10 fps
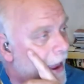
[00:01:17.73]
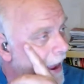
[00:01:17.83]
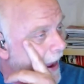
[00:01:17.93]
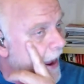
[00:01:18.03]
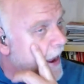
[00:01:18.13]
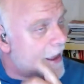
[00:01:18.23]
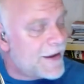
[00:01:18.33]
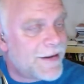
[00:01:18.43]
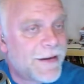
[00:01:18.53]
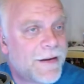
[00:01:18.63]

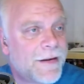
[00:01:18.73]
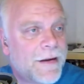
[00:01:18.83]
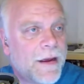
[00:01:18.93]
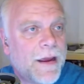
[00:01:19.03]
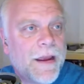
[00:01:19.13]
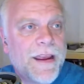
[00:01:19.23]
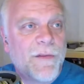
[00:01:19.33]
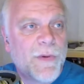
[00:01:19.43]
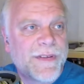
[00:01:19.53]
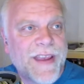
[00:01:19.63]
And it
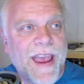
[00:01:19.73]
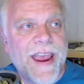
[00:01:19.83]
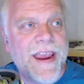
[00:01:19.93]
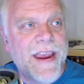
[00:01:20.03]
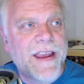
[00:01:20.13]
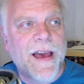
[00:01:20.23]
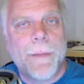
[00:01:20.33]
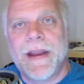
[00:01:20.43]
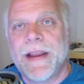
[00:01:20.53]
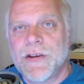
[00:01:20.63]
was a
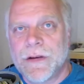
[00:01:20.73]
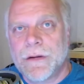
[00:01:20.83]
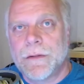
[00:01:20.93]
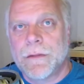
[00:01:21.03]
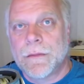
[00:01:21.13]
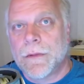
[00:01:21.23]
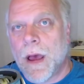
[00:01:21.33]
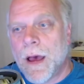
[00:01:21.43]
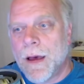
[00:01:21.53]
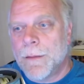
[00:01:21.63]
combination
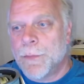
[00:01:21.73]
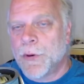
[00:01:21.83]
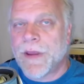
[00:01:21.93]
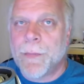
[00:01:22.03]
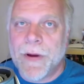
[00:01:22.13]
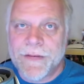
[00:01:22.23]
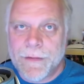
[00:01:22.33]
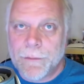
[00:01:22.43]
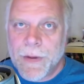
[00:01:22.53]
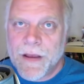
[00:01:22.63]
birthday present
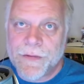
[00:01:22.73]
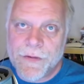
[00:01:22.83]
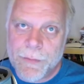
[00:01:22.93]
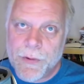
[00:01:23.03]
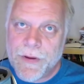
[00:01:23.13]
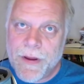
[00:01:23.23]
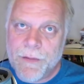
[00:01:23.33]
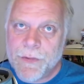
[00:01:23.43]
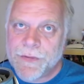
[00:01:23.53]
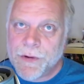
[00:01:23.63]
because her birthday
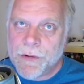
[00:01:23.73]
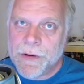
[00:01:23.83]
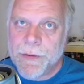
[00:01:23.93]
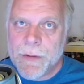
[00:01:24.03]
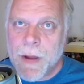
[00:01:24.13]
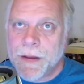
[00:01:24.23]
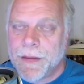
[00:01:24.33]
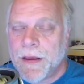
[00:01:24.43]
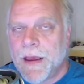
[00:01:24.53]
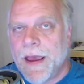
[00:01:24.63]
was earlier in the month,
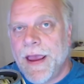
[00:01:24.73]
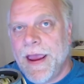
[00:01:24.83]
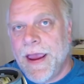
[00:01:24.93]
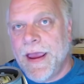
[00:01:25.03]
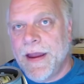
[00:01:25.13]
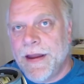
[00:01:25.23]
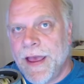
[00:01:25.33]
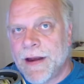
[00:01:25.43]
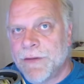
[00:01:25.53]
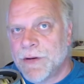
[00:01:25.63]
and
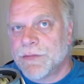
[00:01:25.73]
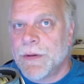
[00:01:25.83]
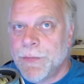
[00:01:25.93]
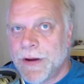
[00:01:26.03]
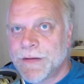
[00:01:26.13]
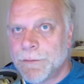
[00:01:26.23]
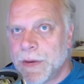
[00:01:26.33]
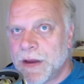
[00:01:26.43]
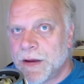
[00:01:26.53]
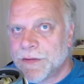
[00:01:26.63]
anniversary present
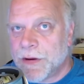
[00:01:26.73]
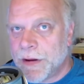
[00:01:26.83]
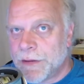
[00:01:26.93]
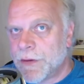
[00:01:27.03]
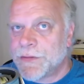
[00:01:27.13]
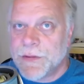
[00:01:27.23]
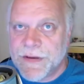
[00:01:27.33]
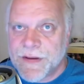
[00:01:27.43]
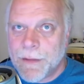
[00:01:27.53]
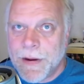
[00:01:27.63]
because our anniversary is
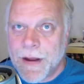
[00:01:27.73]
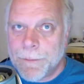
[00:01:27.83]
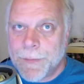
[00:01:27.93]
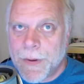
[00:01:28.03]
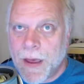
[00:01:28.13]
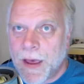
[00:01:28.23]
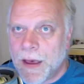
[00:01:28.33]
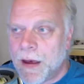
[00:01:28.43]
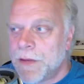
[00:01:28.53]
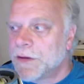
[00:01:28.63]
coming up
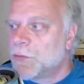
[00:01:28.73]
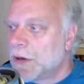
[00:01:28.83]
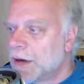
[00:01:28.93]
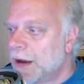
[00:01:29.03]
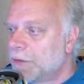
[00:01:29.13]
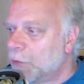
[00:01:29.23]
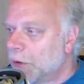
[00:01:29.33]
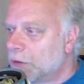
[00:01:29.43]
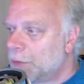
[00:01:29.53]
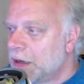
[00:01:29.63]
on the 29th, where
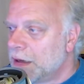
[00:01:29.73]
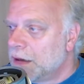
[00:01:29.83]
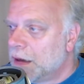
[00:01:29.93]
it'll be